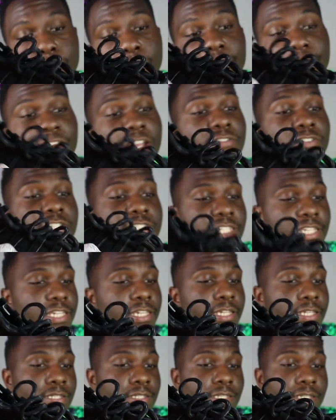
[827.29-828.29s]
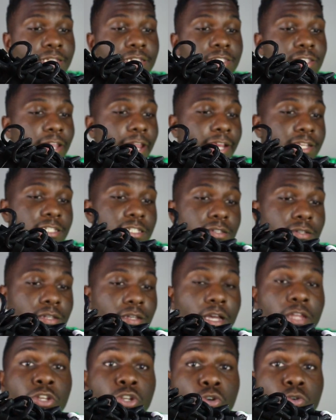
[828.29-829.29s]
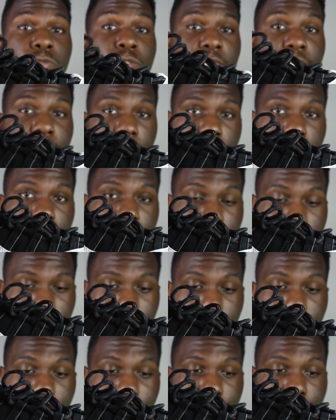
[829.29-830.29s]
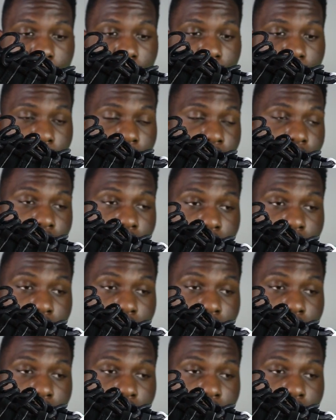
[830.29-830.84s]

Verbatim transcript: are my favorite 10s, and these are actually a new 10 because they came out like